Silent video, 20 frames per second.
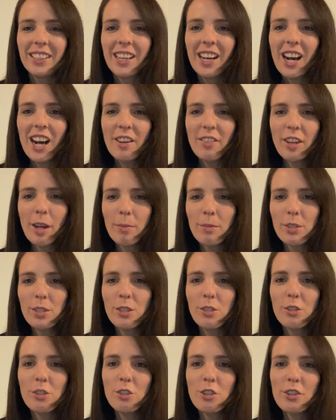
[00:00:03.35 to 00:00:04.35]
I've come to do
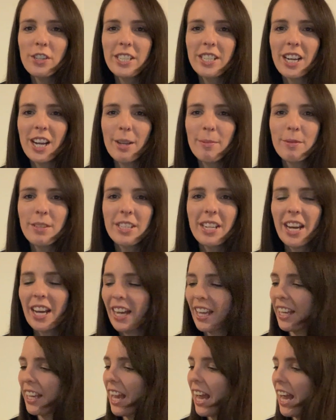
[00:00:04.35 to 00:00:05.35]
story time
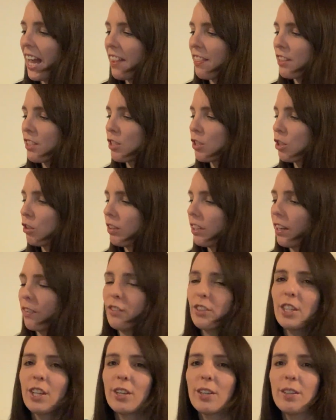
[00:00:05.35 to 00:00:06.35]
today and the story I've
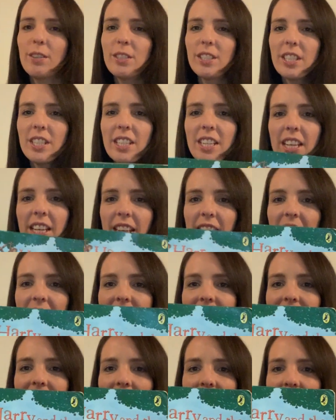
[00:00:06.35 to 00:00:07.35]
chosen
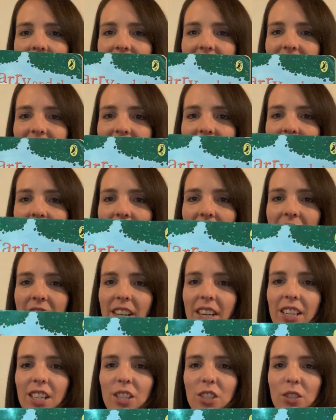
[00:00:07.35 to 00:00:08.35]
is Harry and the
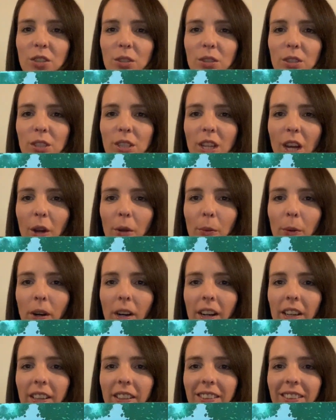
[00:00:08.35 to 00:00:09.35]
Dinosaurs Go
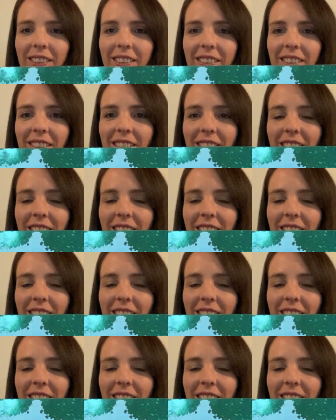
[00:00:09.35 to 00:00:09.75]
Wild.